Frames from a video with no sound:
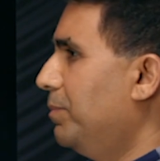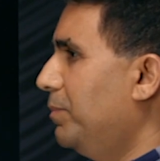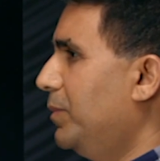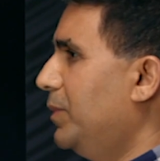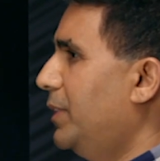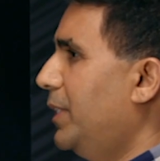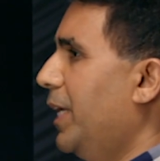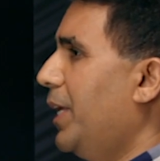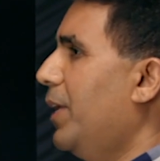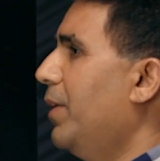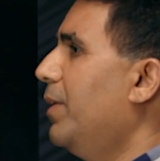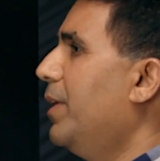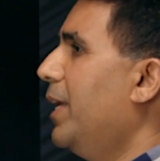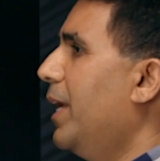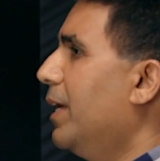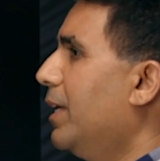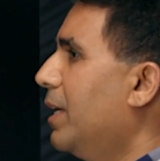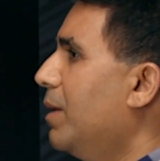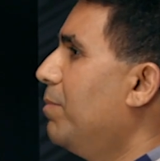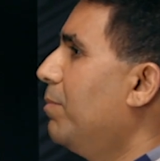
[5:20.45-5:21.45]

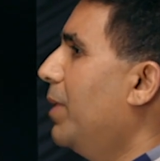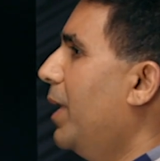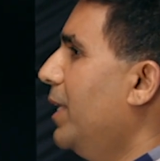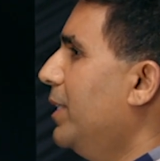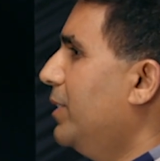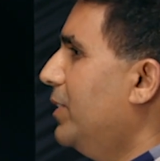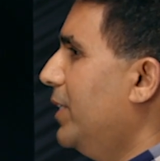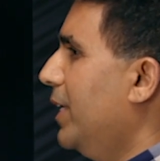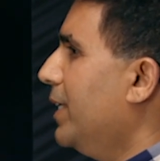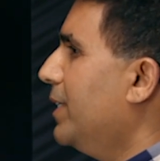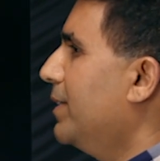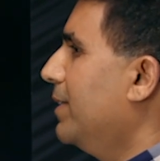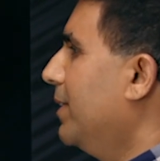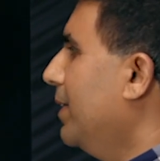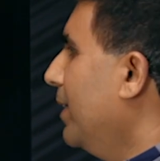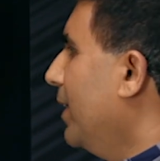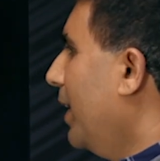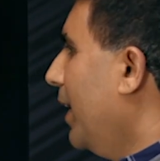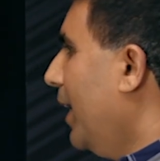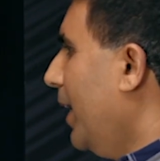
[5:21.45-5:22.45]
security and compliance checks,
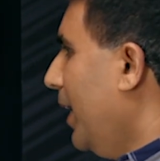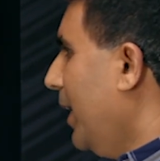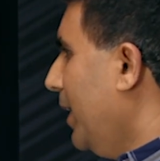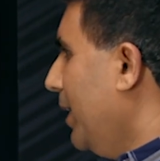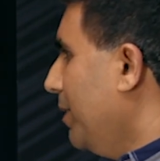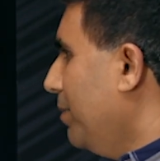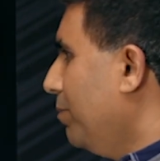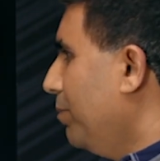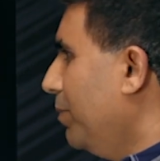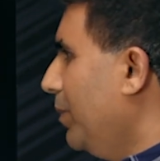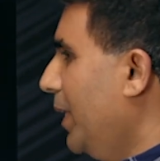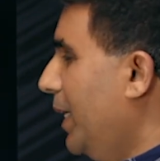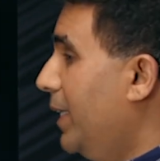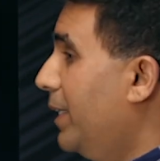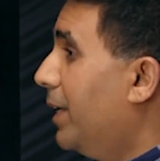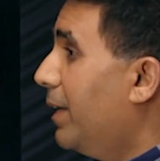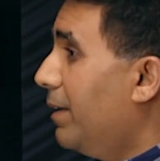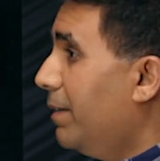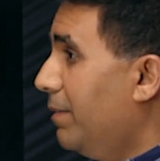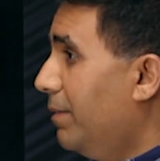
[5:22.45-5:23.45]
and
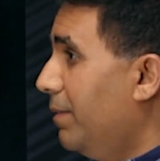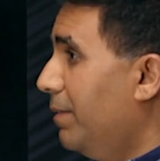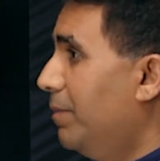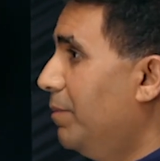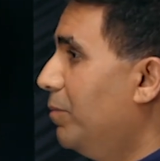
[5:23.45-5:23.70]
either